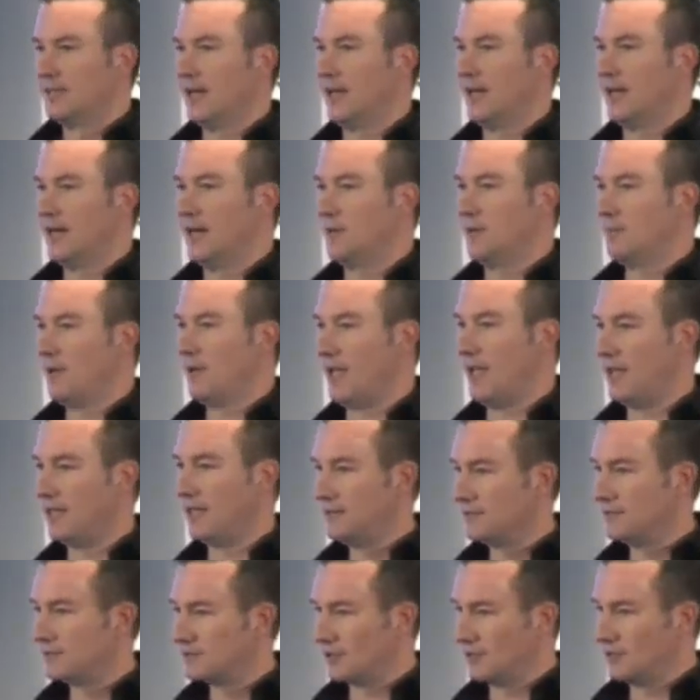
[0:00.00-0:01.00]

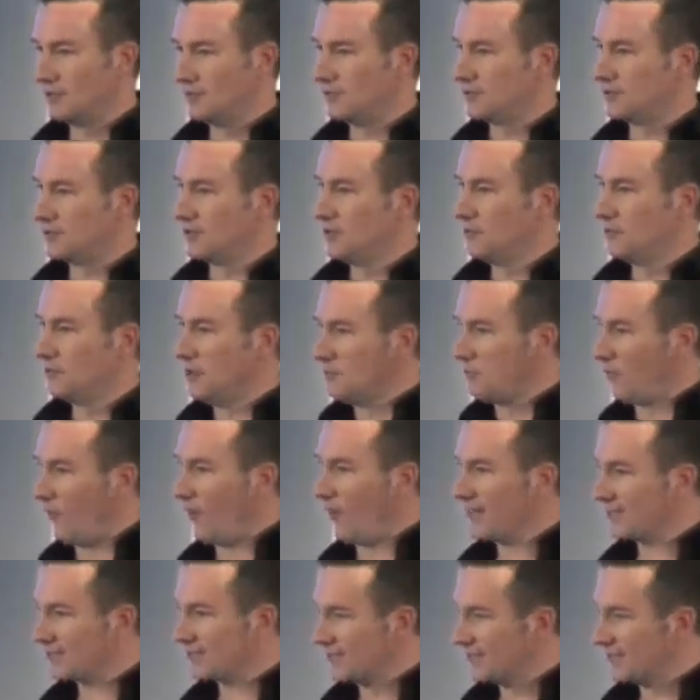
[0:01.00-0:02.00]
And so the sooner we
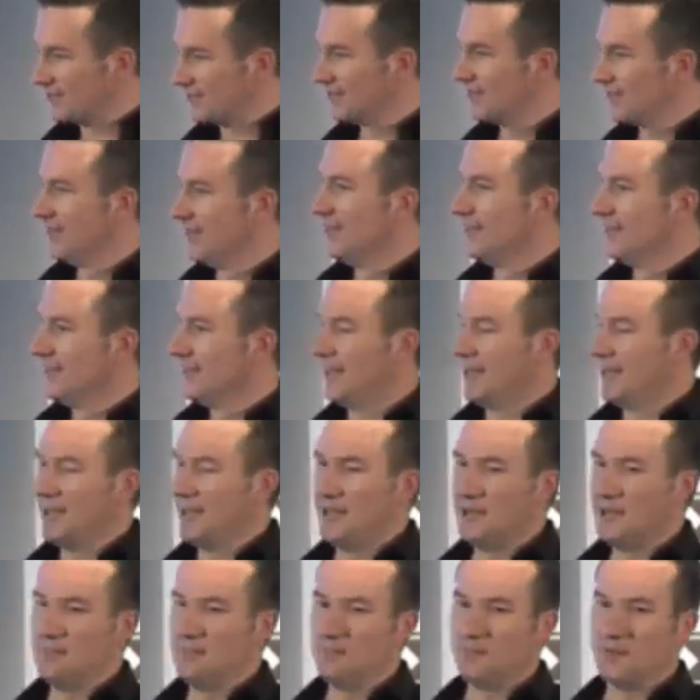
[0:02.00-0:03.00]
embrace it,
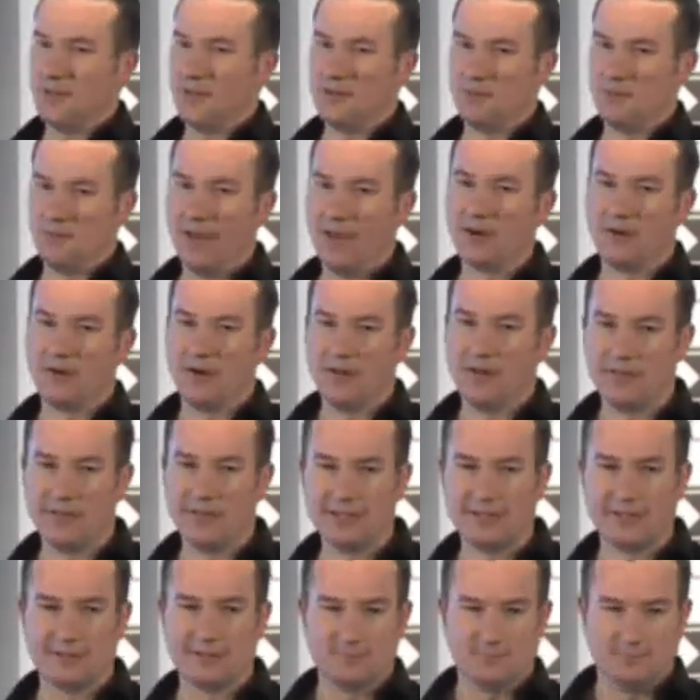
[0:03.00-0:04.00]
then the better, I
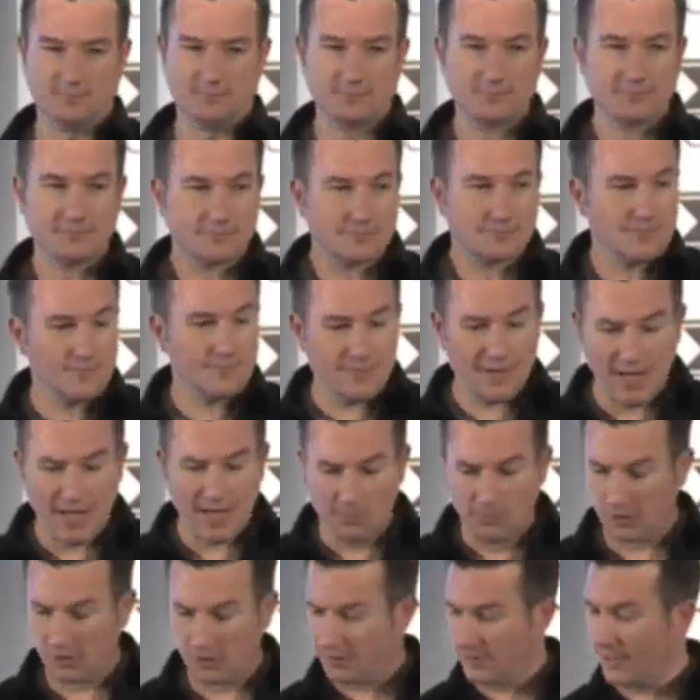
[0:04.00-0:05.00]
think.
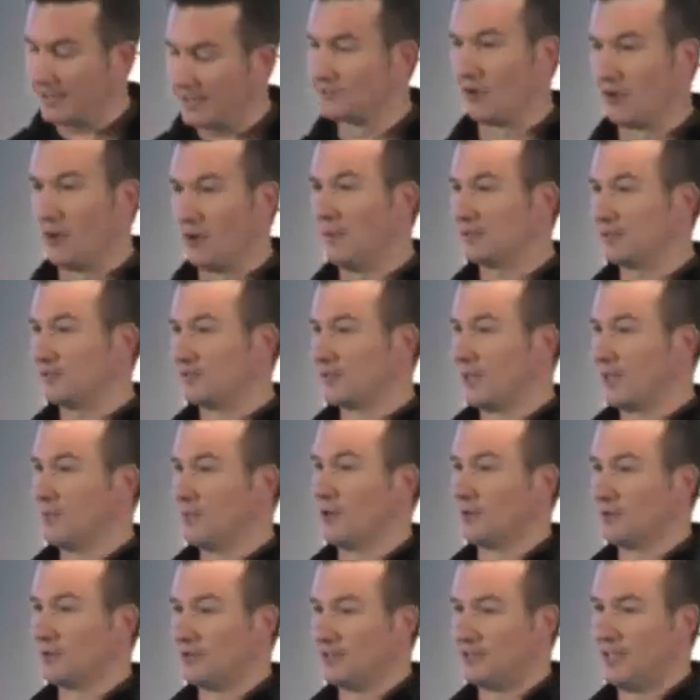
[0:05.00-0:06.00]
Look, thanks very much for
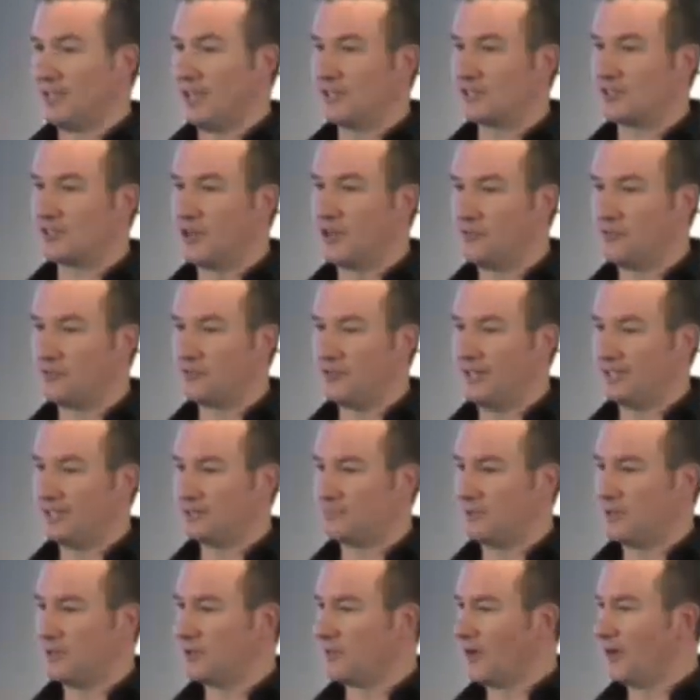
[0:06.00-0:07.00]
coming along to the session. Hopefully
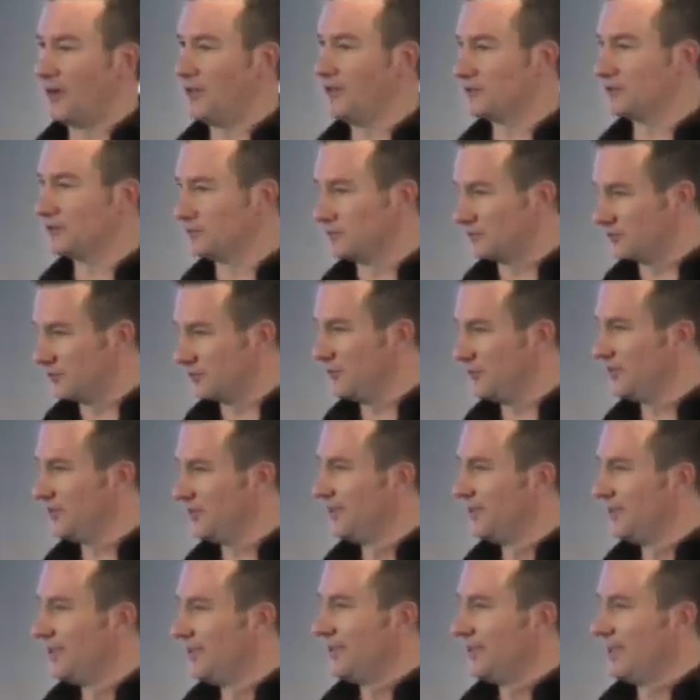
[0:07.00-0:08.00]
that's been quite useful to you.
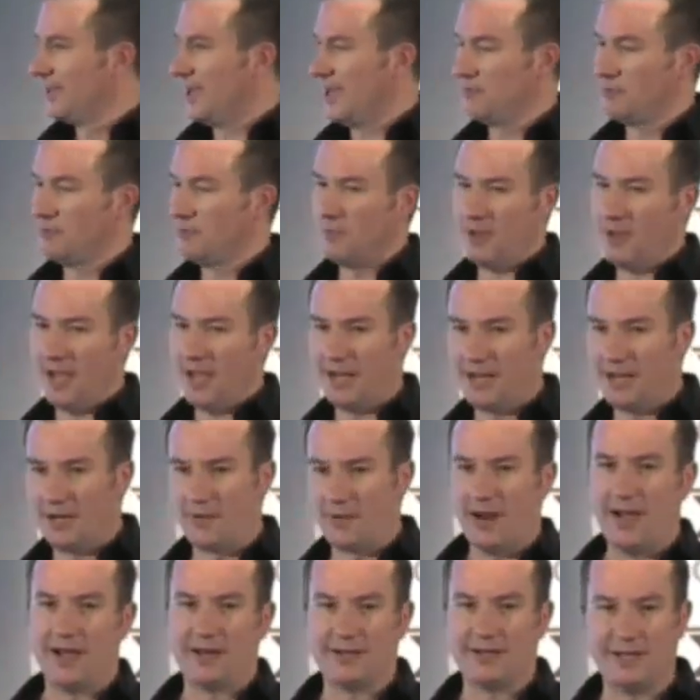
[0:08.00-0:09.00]
And we'll be hanging
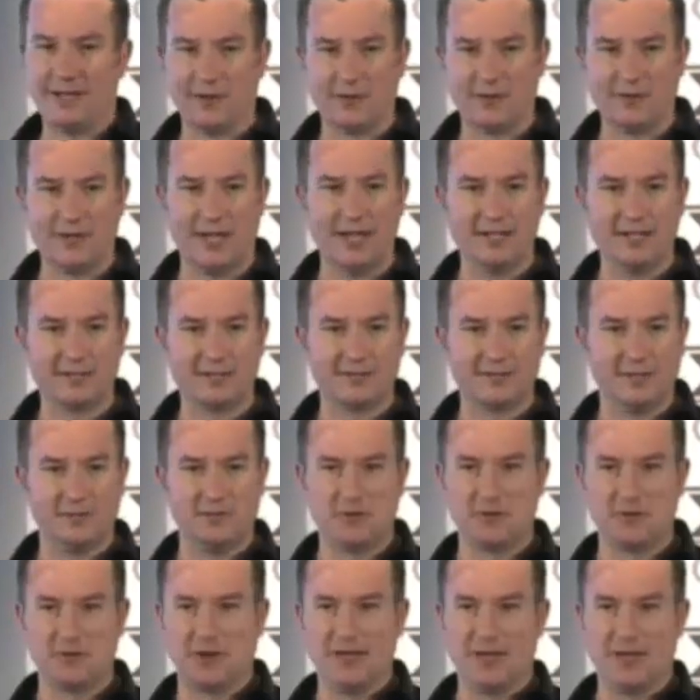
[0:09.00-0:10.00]
around here at the end
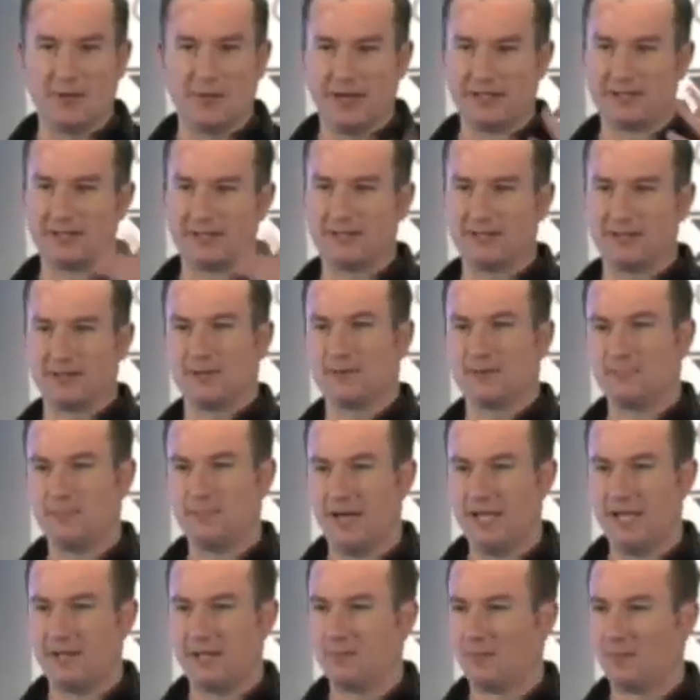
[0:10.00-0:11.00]
if you've got any questions or
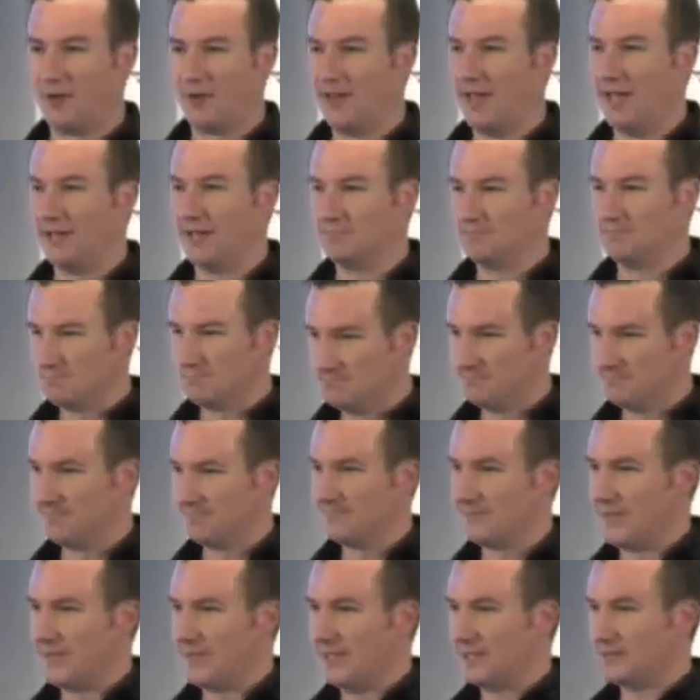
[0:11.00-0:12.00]
anything more like that.
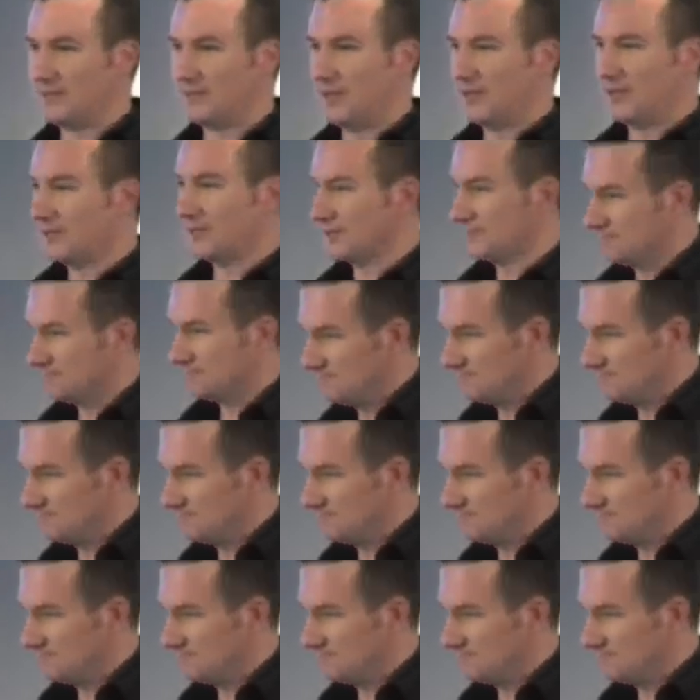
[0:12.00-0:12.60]
So thanks, folks.